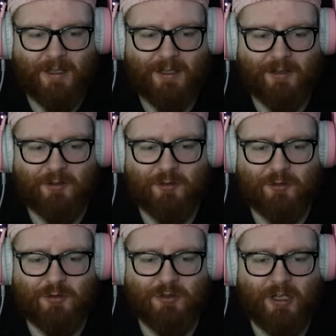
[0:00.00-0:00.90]
Hey,
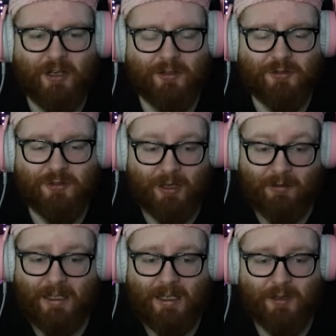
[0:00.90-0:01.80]

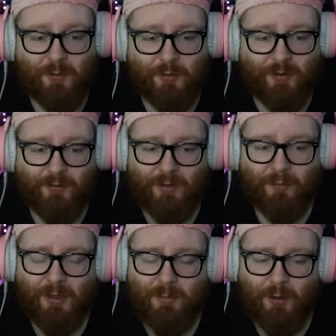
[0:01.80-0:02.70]
Jared Leto was offered to
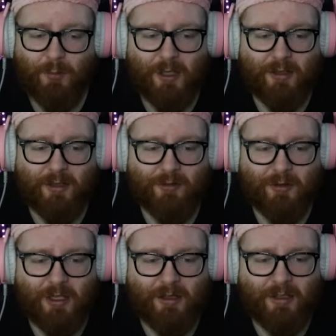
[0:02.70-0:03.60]
play Bobby during
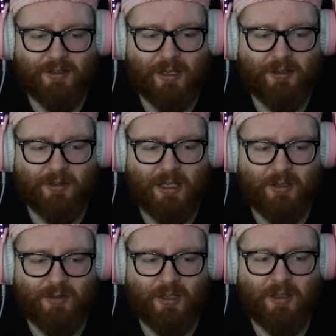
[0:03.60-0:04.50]
the early stage of the
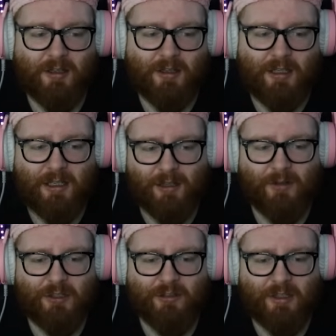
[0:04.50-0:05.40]
casting. He
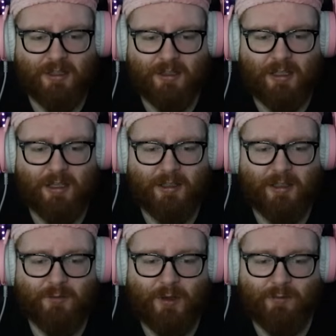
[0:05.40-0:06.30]
eventually declined
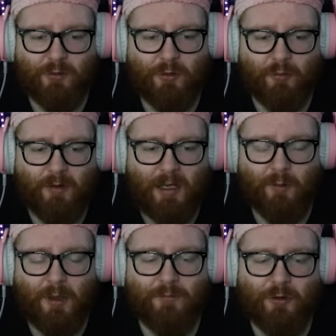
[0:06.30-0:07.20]
in favour of doing
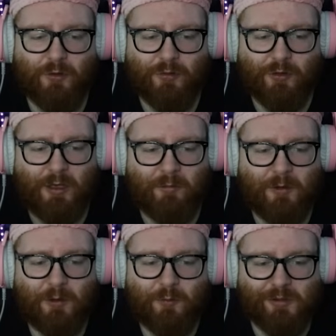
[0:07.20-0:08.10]
Requiem for a Dream,
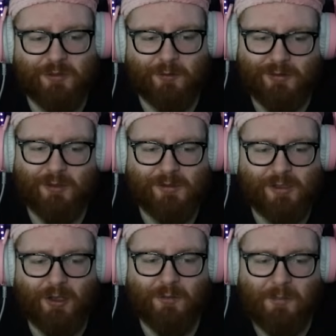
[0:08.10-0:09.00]
which also
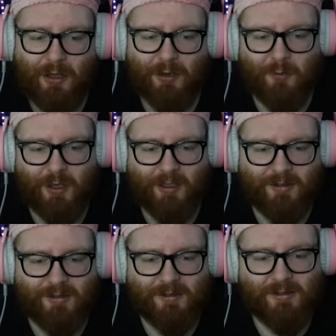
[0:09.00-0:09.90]
starred Marlon
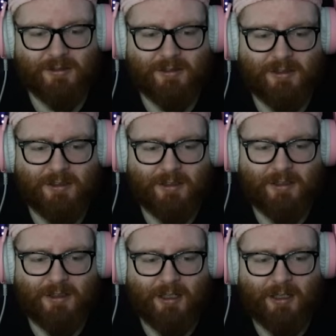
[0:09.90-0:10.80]
Wayans.
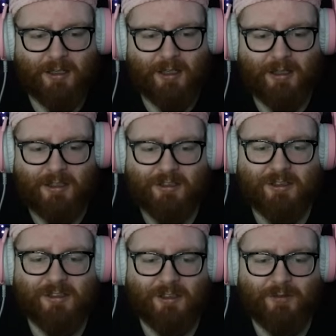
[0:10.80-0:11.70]
Alicia
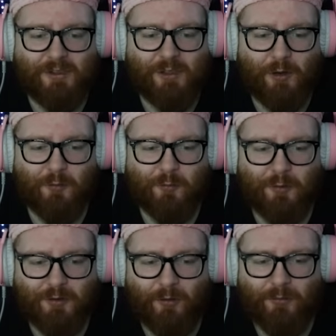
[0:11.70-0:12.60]
Silverstone
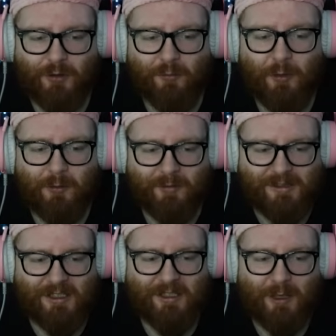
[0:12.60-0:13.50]
was offered the role of
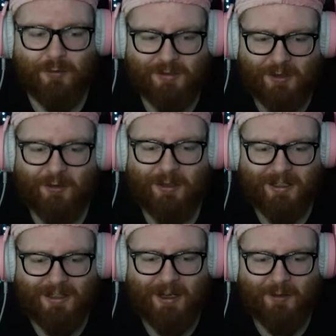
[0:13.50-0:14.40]
Cindy, but turned it
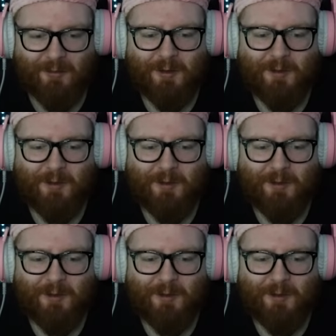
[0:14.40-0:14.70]
down.